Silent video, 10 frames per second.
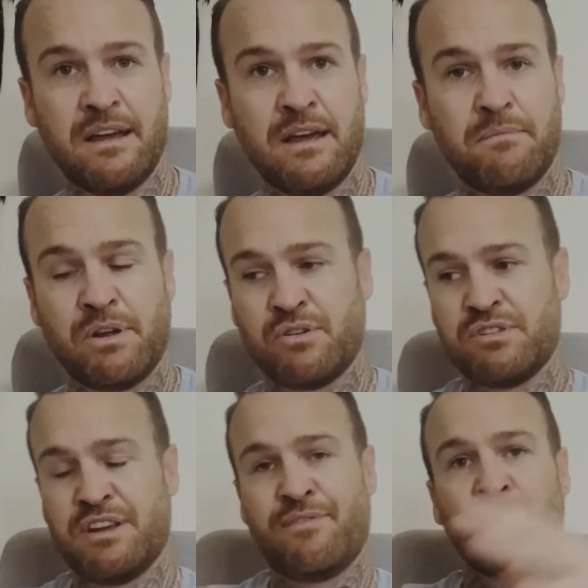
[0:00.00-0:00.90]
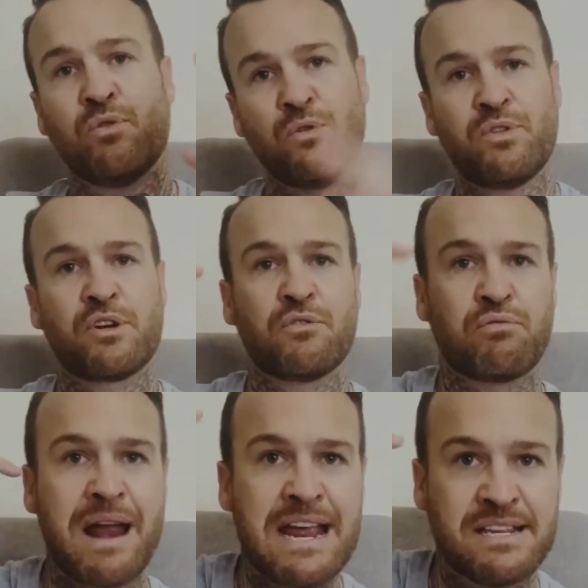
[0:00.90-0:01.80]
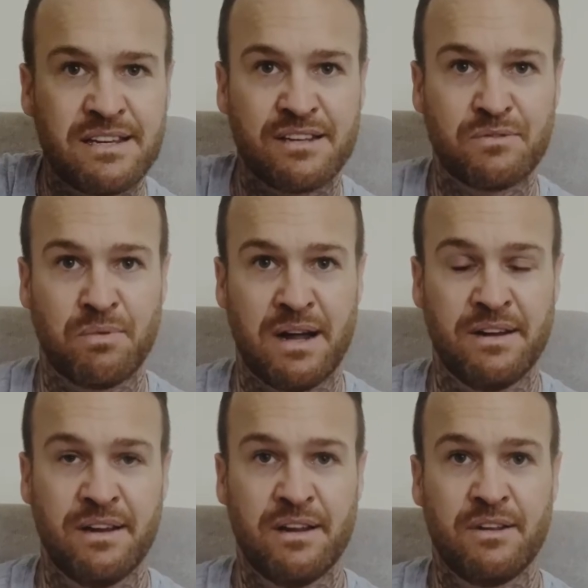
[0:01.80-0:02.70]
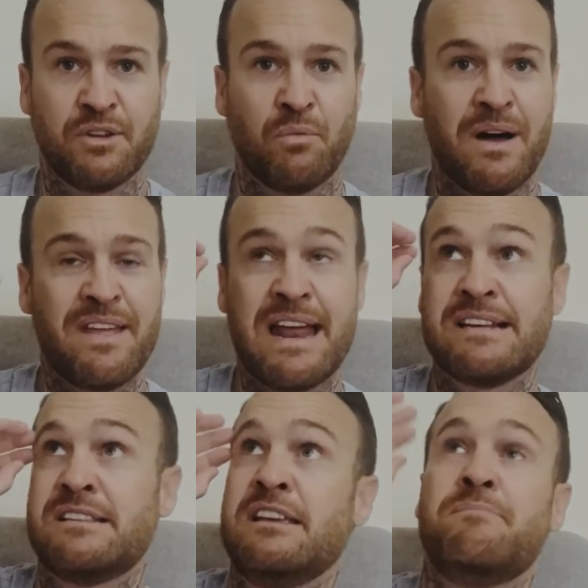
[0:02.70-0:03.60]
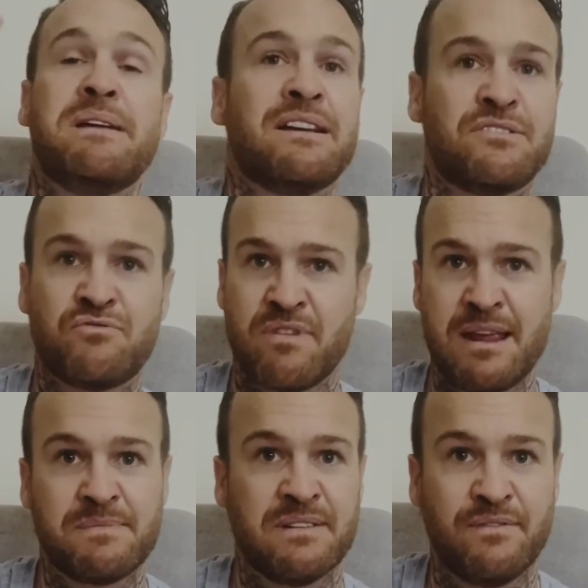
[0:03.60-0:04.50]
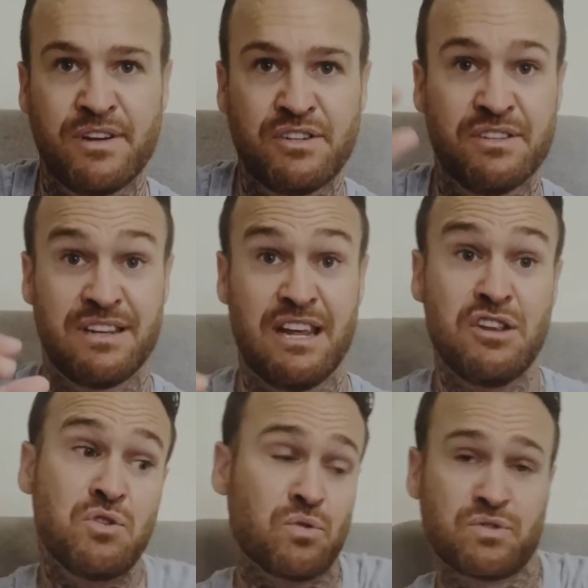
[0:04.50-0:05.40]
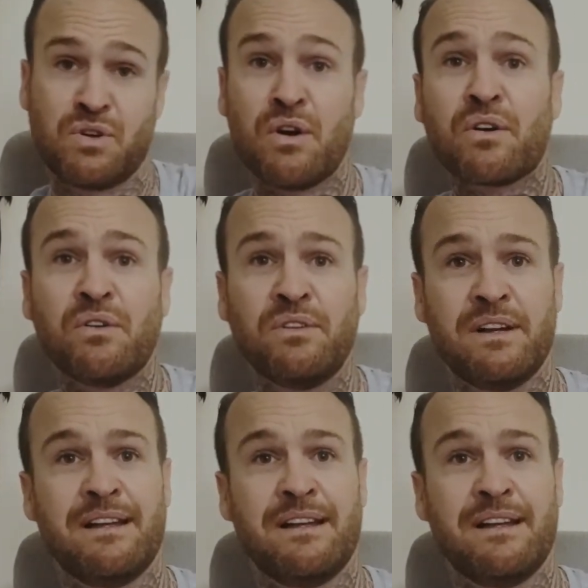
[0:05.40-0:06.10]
Because if you're the craziest one, the one that has the biggest dreams and visions in your circle,